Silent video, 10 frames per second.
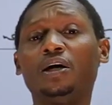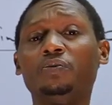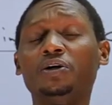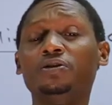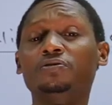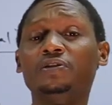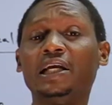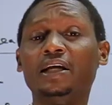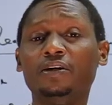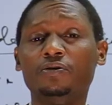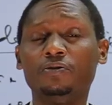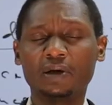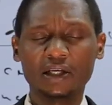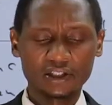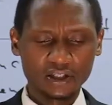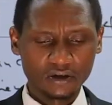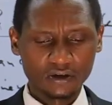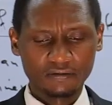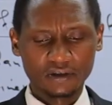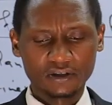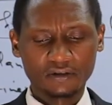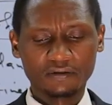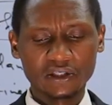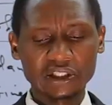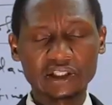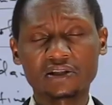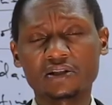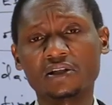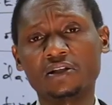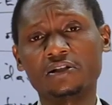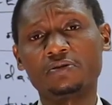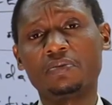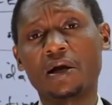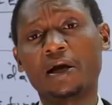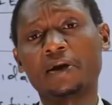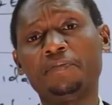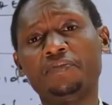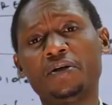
way of dealing or managing conflicts of interest is by